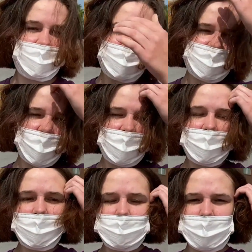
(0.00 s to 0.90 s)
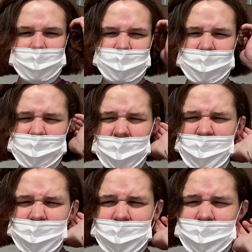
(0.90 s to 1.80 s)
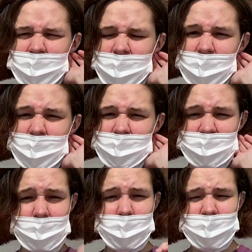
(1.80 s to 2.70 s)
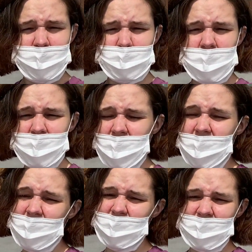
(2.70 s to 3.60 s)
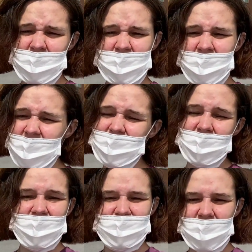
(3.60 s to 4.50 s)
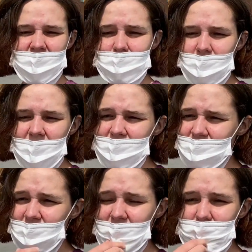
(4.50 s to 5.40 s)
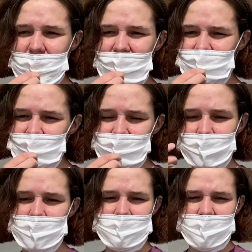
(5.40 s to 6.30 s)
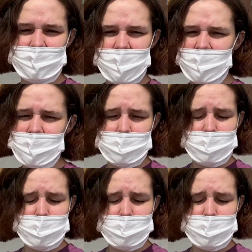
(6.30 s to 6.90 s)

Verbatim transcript: suffocating, especially in like in the summer, but yeah, I don't enjoy it, but I do it because it's for the safety of